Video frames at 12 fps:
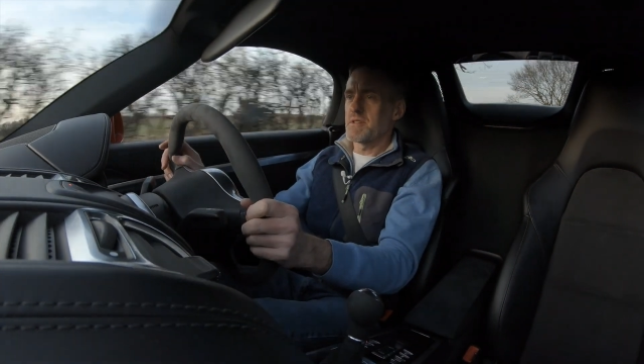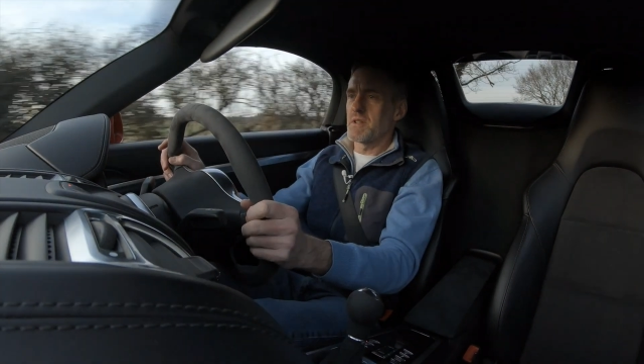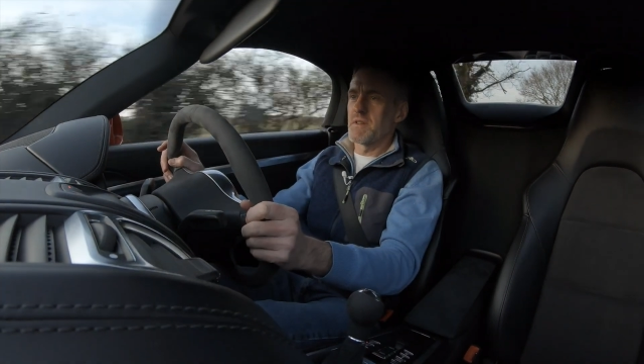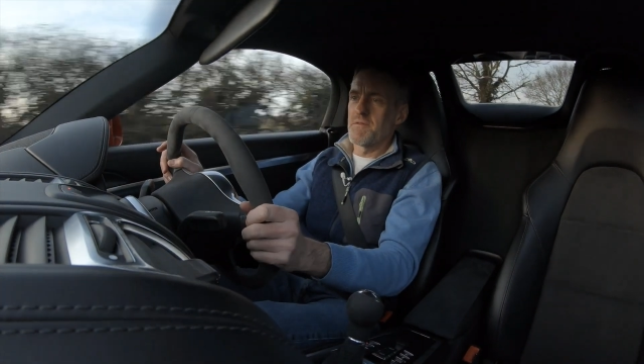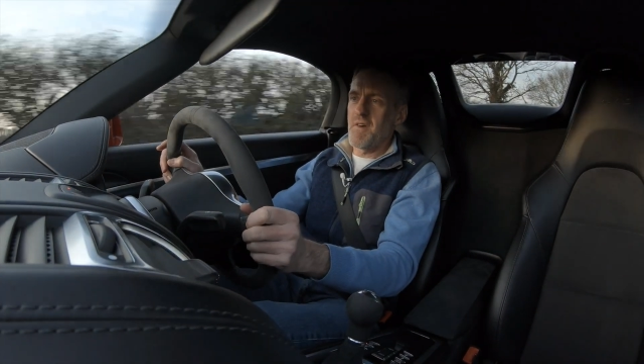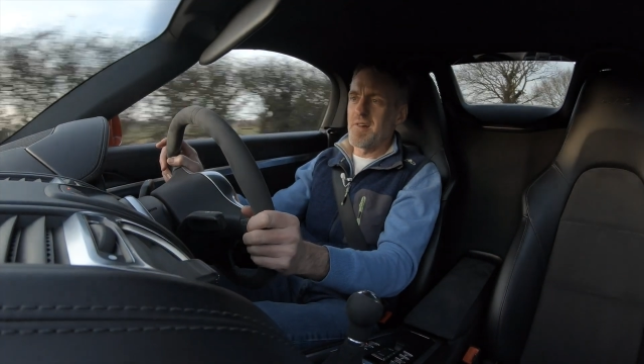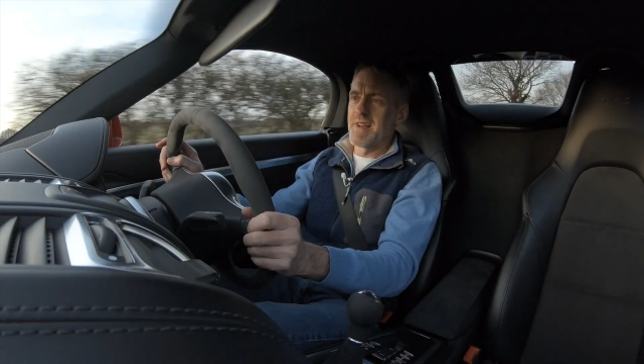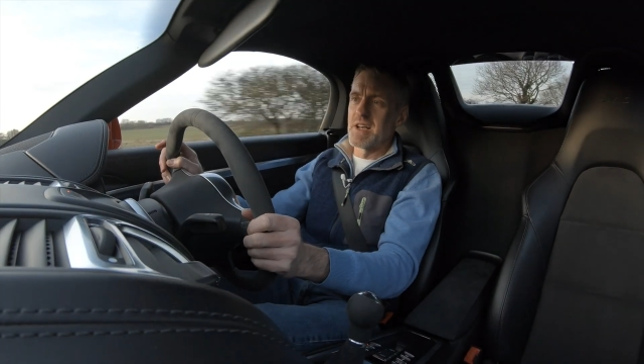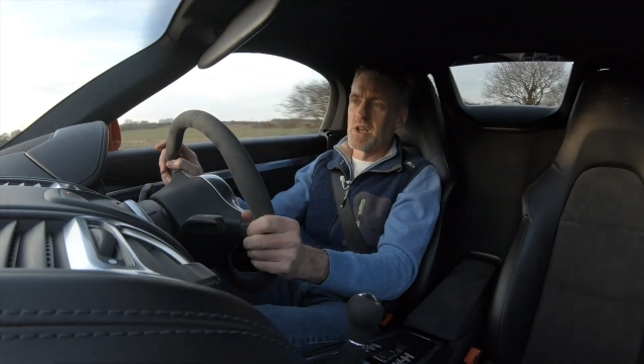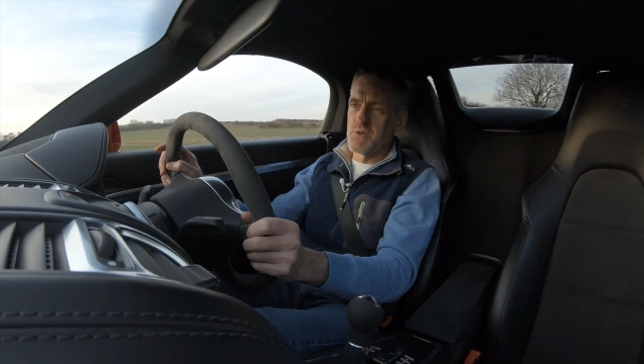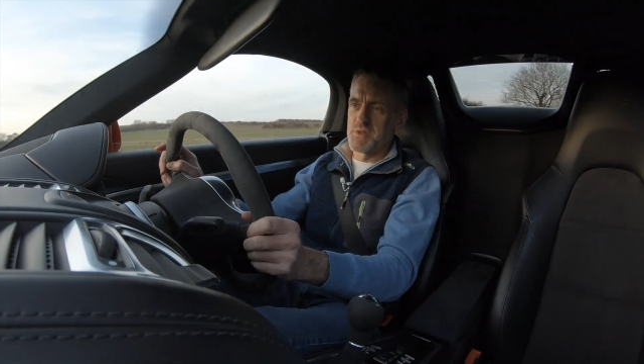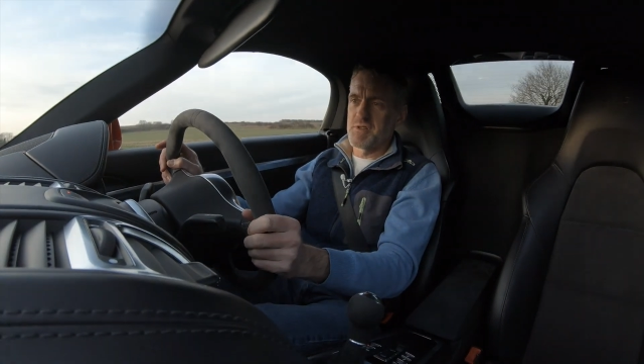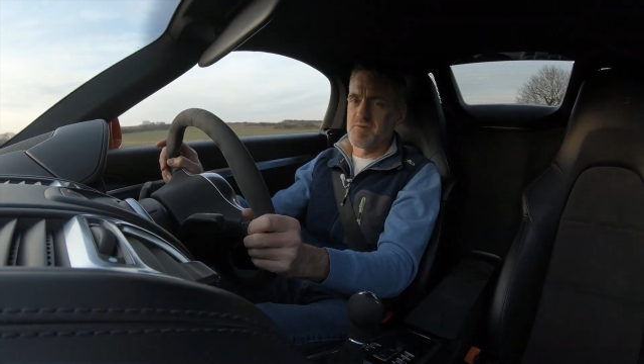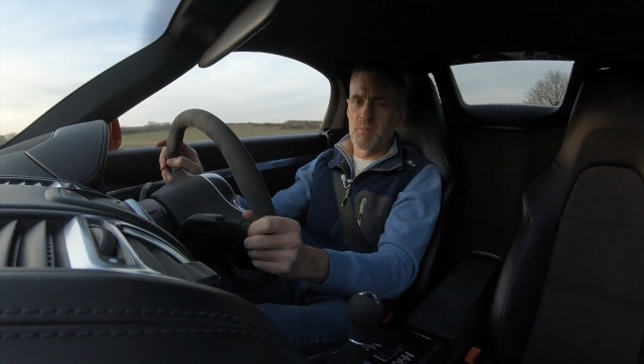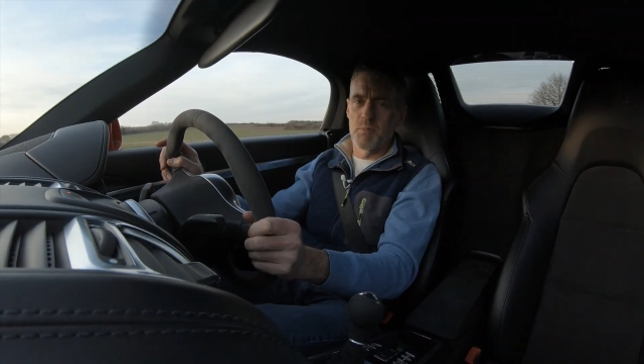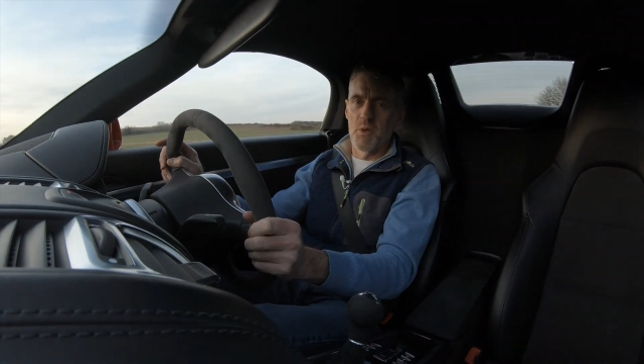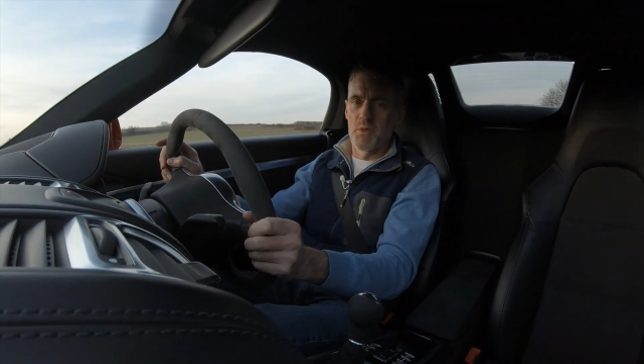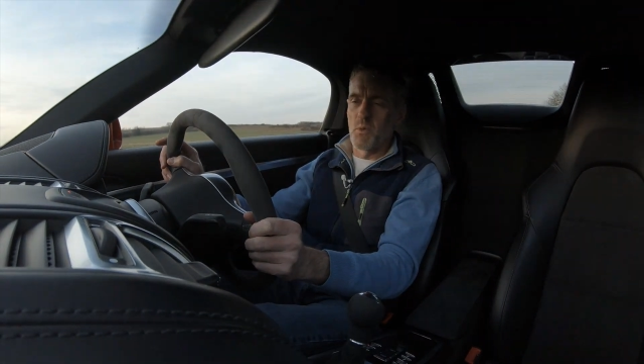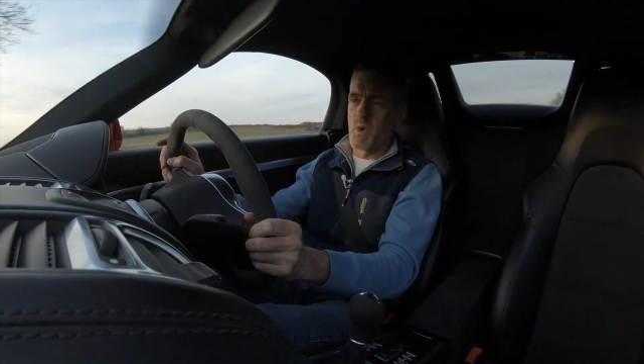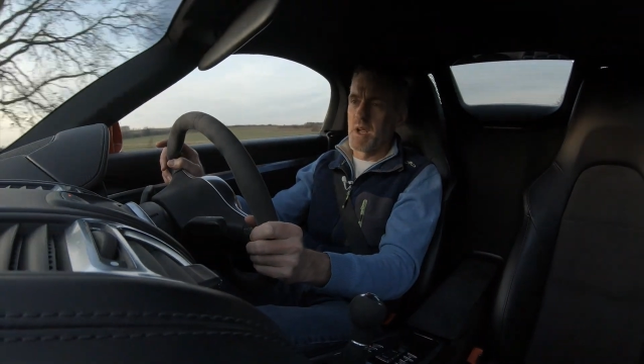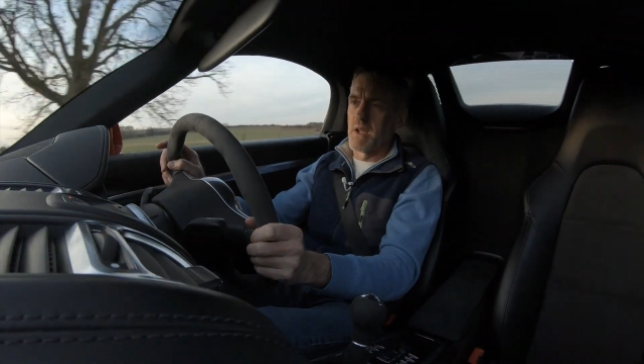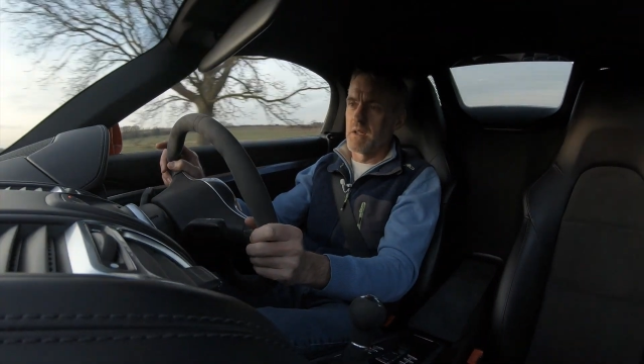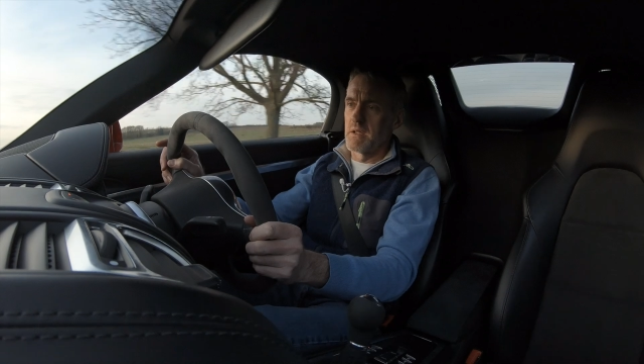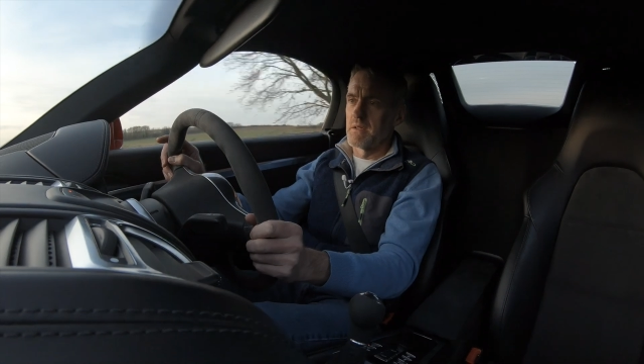got a very loose grip on the
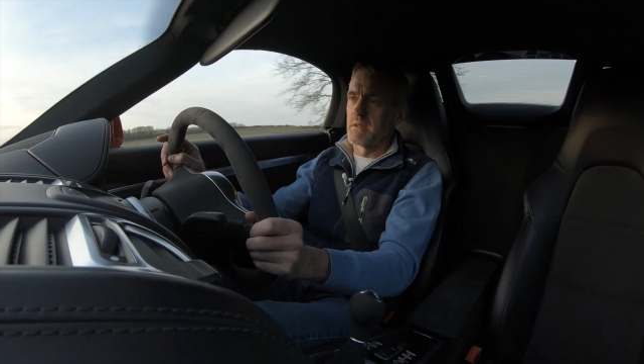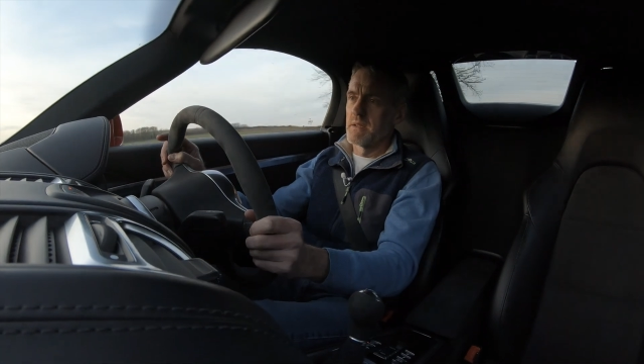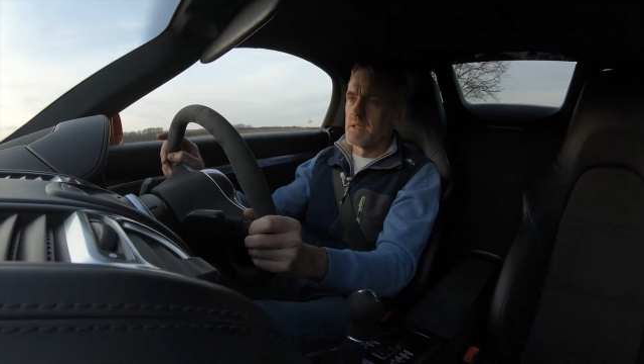wheel.